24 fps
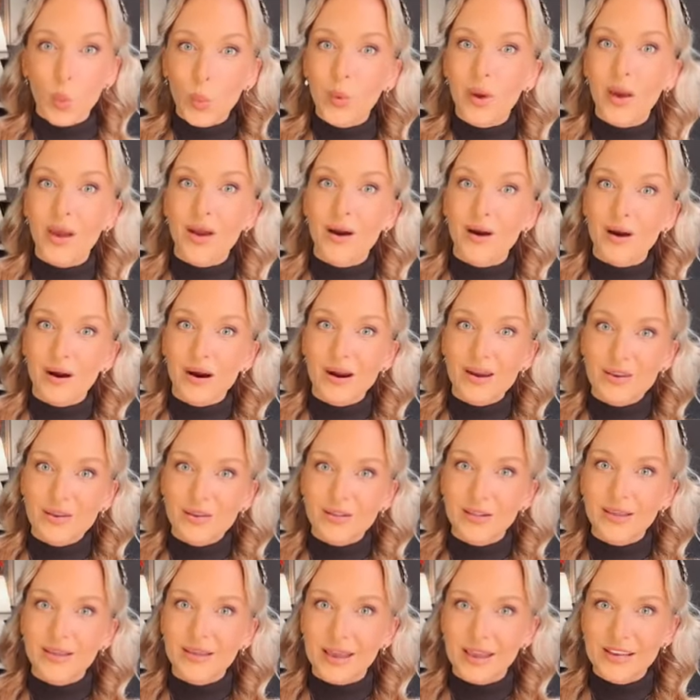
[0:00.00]
where are
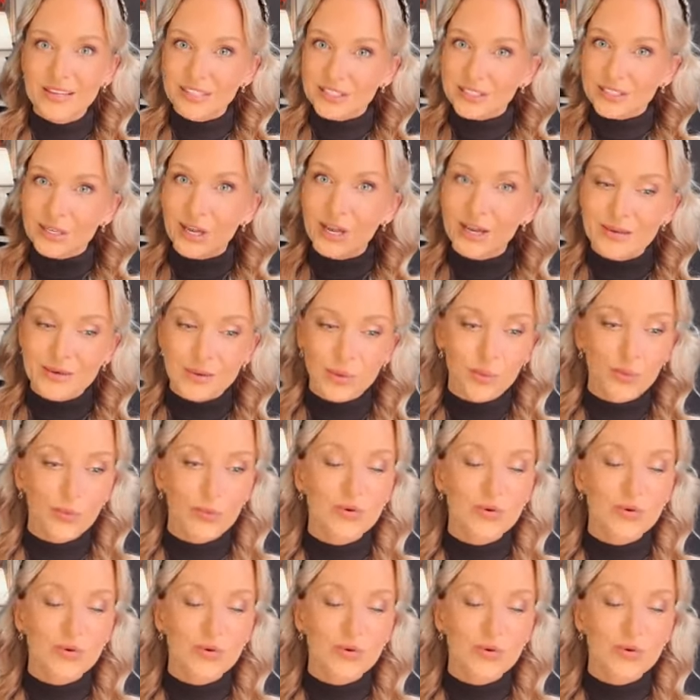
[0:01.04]
you located and